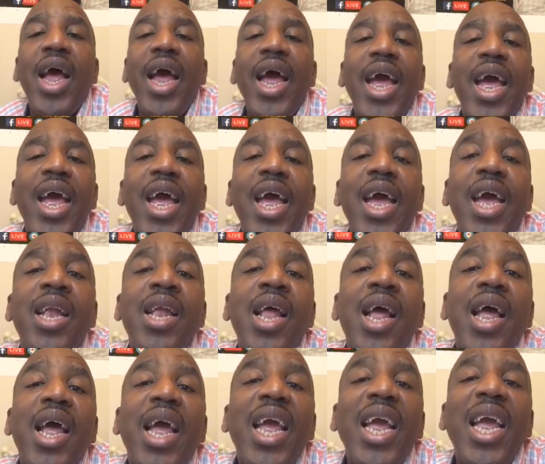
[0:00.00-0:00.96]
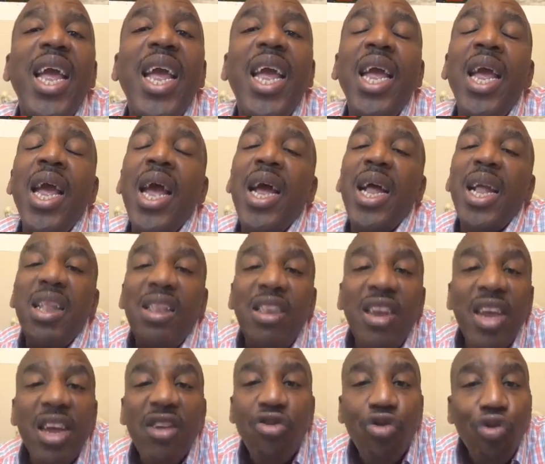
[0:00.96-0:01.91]
and he
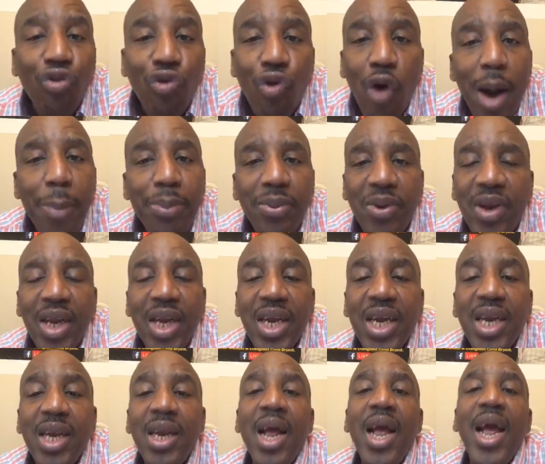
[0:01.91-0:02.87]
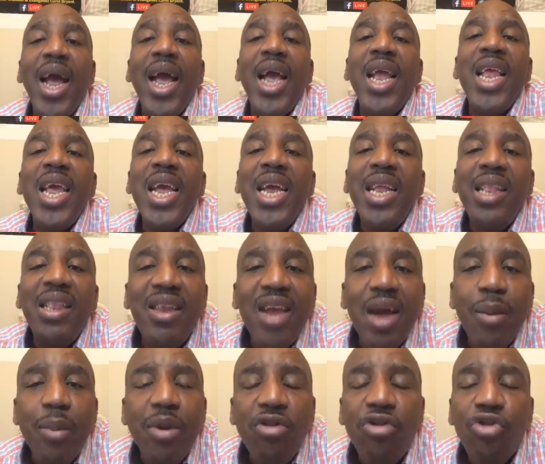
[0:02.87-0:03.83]
disrupted it and he
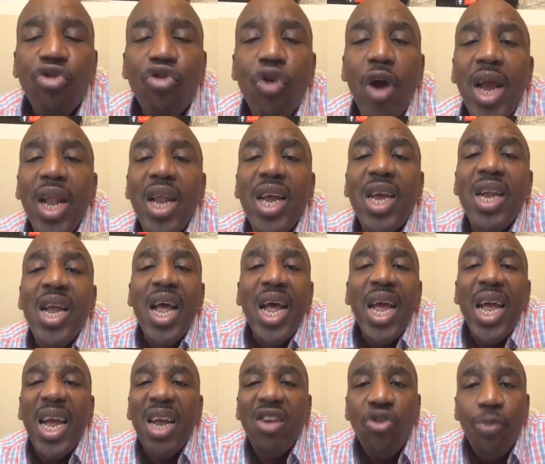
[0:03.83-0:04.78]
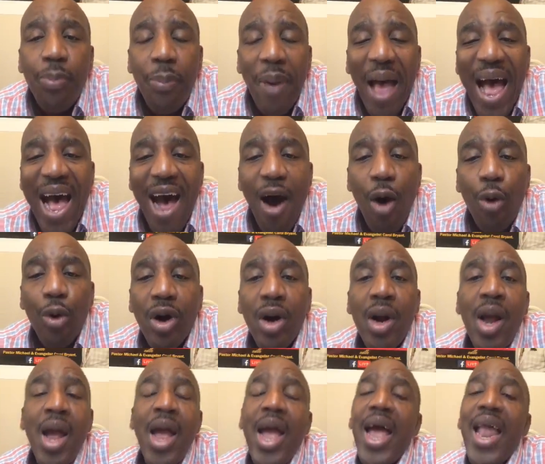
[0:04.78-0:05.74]
demonstrated his power.